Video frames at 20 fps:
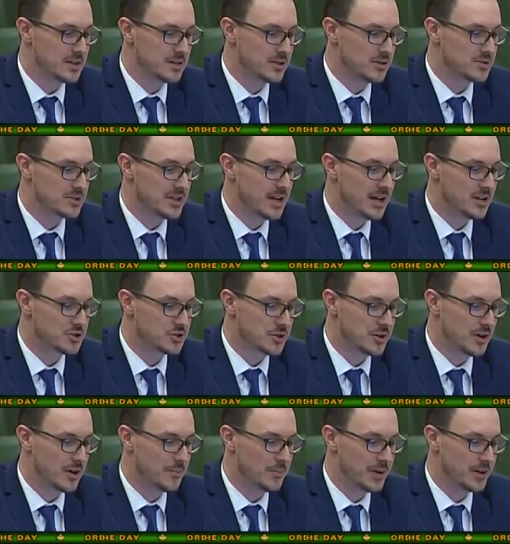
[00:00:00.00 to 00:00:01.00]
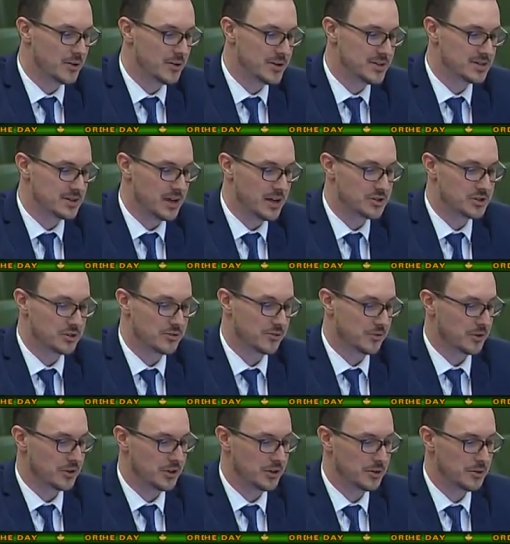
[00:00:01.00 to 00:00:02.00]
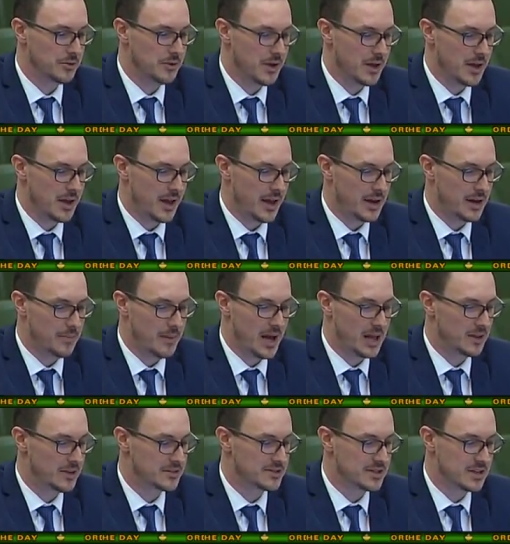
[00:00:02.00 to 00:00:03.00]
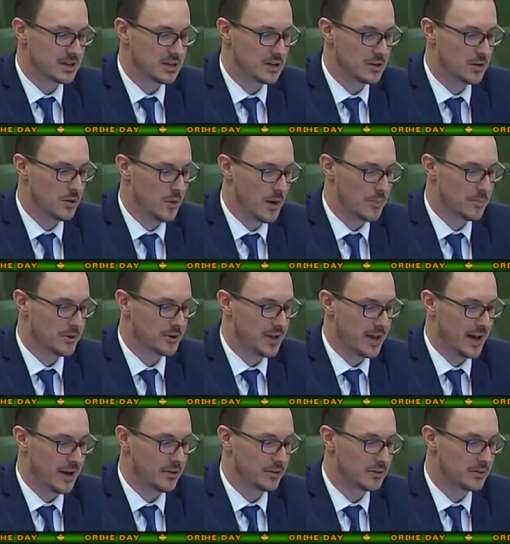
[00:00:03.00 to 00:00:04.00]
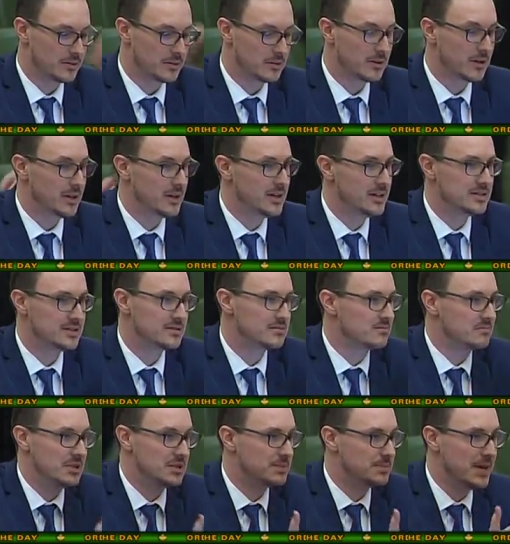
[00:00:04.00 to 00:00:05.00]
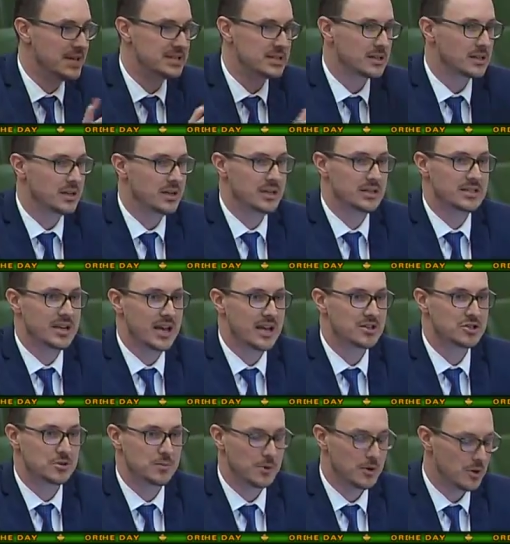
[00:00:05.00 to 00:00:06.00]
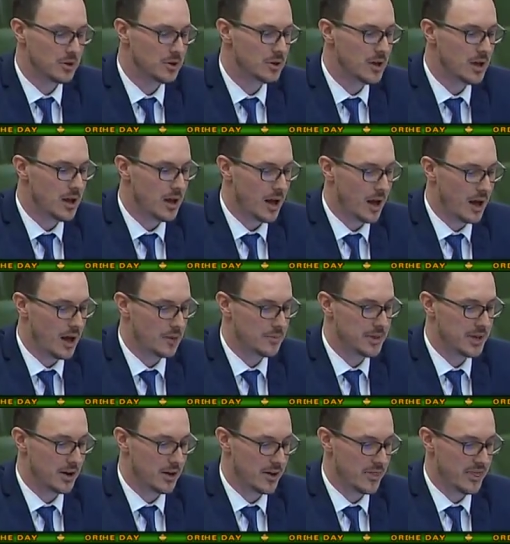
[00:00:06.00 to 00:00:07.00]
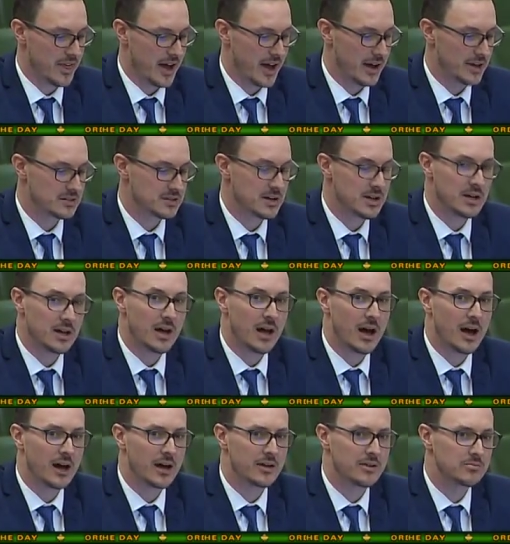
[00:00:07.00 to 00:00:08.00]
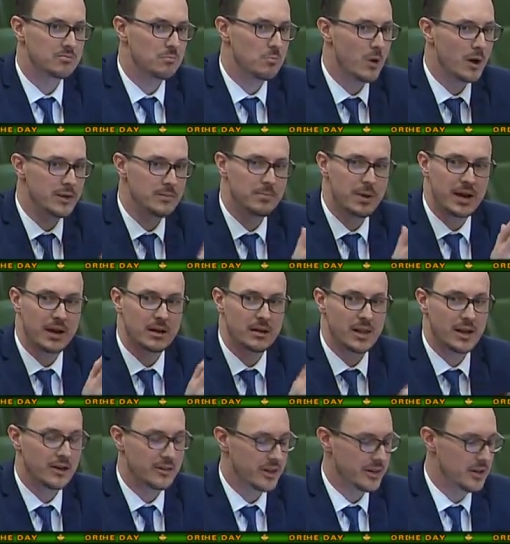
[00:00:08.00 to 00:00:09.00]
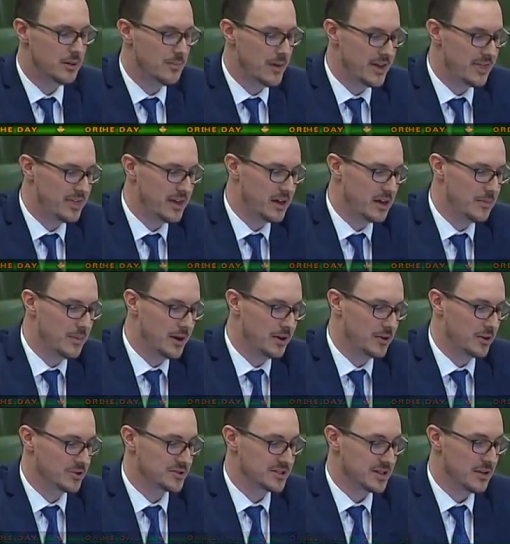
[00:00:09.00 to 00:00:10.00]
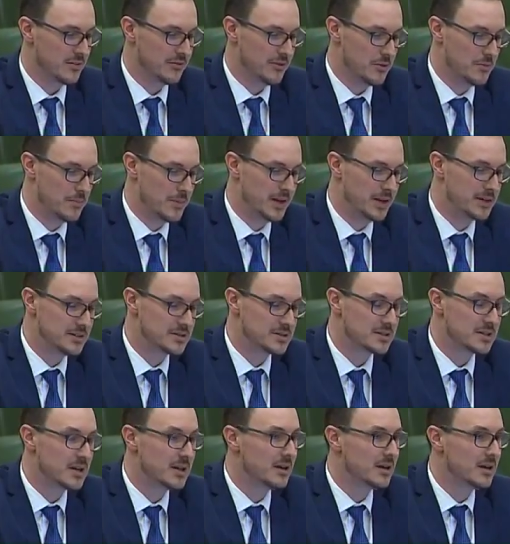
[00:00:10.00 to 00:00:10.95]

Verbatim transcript: that there's an entry on Bitcoin's ledger for you and a balance that can go up or down it is, it's basically intangible uh, beyond that. Uh, one parallel that you might think about are cell phone minutes.